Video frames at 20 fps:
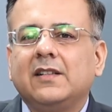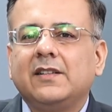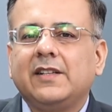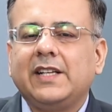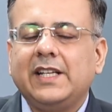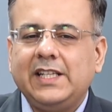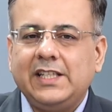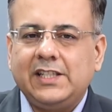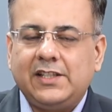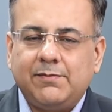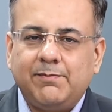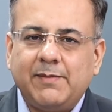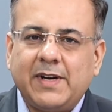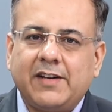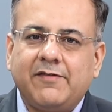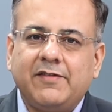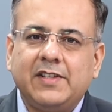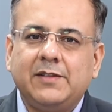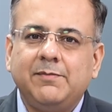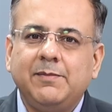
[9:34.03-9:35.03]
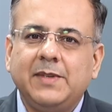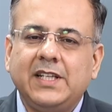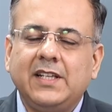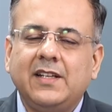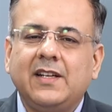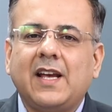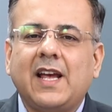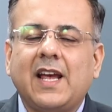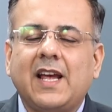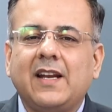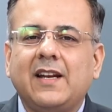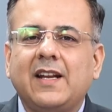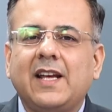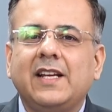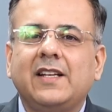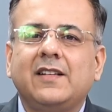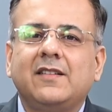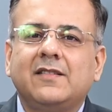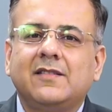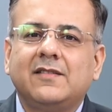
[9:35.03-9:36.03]
Girish met with me, and
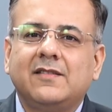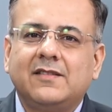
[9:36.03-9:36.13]
I